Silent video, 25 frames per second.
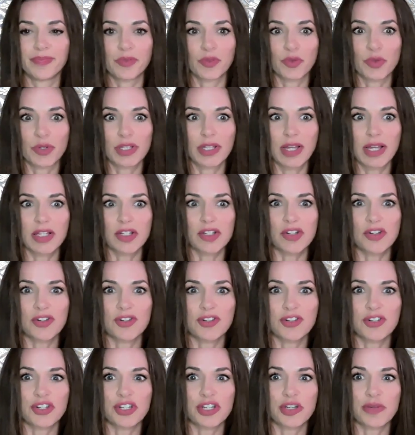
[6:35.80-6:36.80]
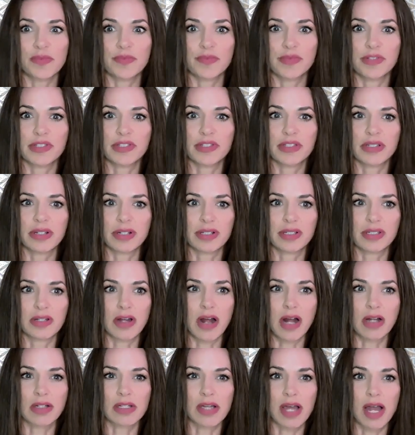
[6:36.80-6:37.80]
relationships. It's
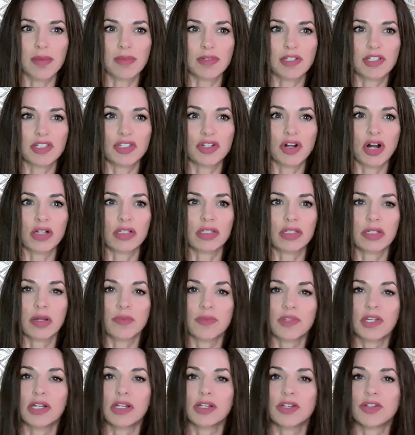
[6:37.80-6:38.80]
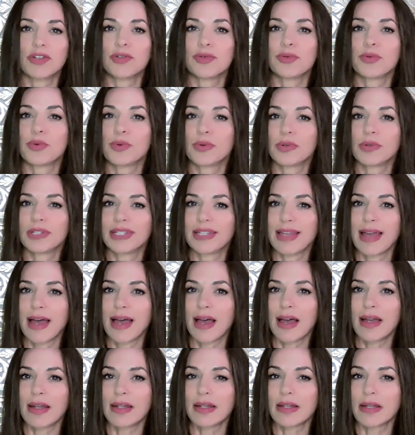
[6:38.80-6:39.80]
not time to start something new
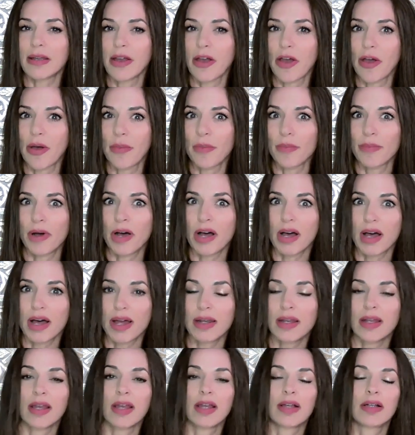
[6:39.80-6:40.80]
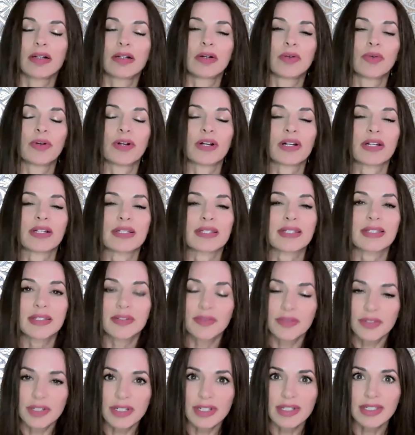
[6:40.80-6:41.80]
yet, but we're going to see
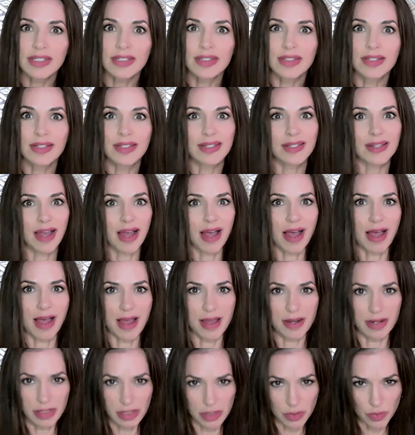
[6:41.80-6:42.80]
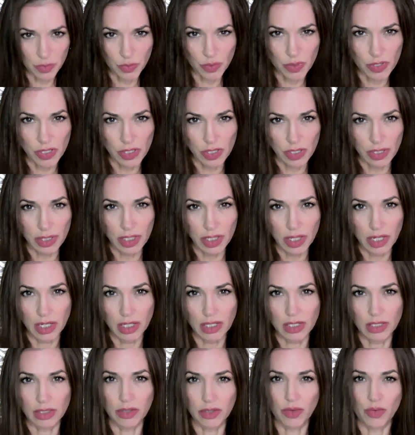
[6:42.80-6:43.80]
Venus in the sky, and it's really
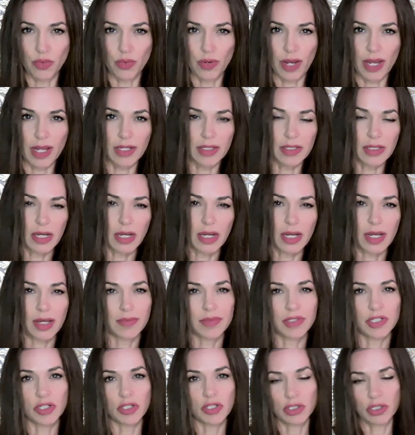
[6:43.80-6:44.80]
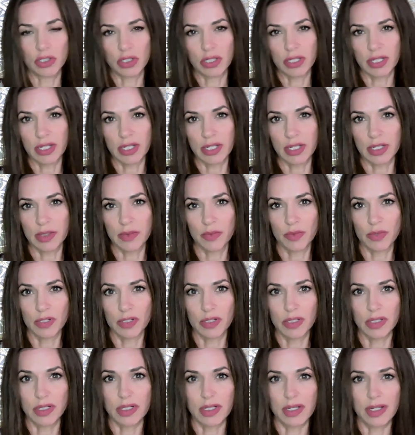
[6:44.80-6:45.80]
a great time to look
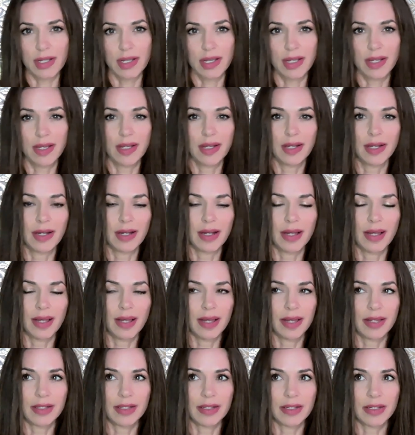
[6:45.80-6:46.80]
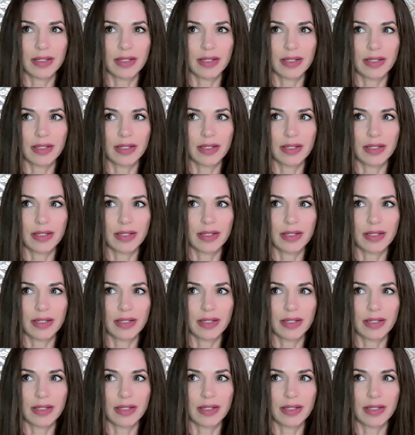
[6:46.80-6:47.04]
inward and